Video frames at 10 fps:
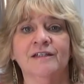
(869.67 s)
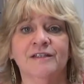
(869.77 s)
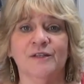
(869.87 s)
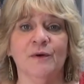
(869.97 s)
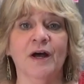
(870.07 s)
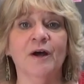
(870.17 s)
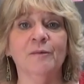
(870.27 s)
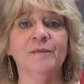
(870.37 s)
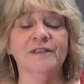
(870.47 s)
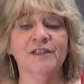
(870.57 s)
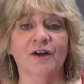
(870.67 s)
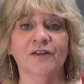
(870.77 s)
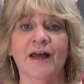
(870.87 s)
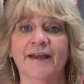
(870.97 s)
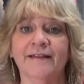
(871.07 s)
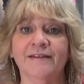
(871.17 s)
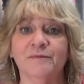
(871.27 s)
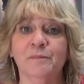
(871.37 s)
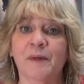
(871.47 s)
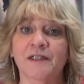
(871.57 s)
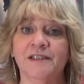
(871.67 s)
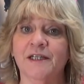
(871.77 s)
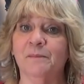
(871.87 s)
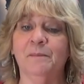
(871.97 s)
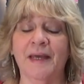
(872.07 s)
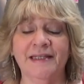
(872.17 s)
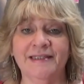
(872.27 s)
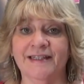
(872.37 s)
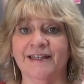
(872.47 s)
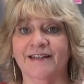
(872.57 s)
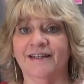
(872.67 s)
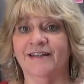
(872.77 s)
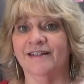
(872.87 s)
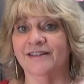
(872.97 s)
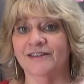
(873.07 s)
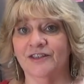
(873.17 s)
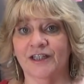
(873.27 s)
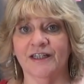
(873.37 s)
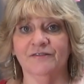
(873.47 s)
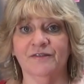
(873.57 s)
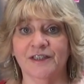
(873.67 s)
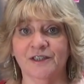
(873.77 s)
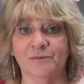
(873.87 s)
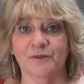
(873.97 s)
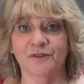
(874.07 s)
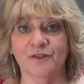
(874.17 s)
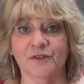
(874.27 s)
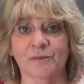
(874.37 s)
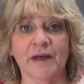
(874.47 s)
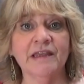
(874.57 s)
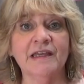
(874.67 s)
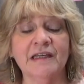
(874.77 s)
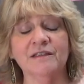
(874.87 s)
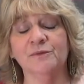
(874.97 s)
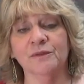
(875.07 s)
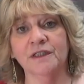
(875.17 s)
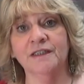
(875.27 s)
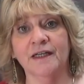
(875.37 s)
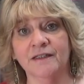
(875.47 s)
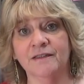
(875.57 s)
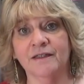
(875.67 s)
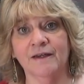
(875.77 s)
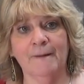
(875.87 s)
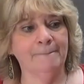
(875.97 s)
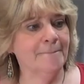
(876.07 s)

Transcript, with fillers: So I hope that y'all like this budget basic chicken vegetable soup. I think it's really tasty.